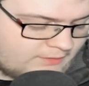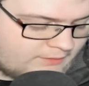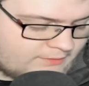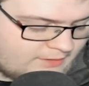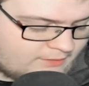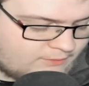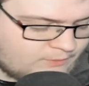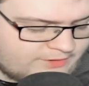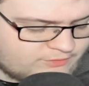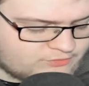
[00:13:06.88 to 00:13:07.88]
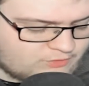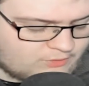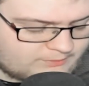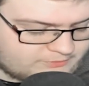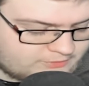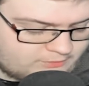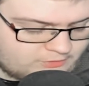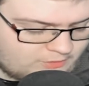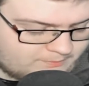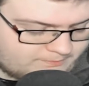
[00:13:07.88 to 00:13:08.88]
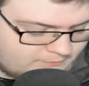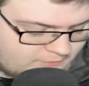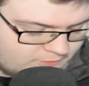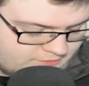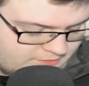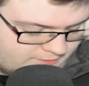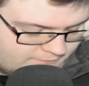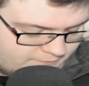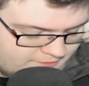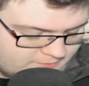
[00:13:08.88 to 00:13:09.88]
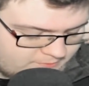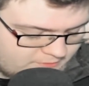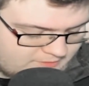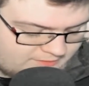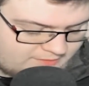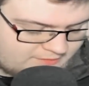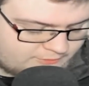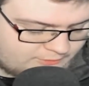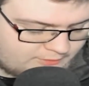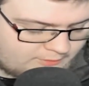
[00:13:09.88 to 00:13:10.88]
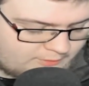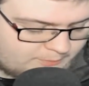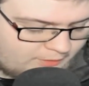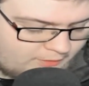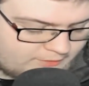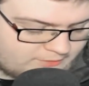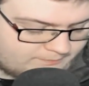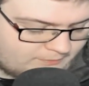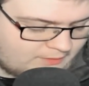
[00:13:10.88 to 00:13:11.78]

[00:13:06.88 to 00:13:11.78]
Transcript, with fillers: Now when you scroll up to the top, you'll see investments and next to it the pies.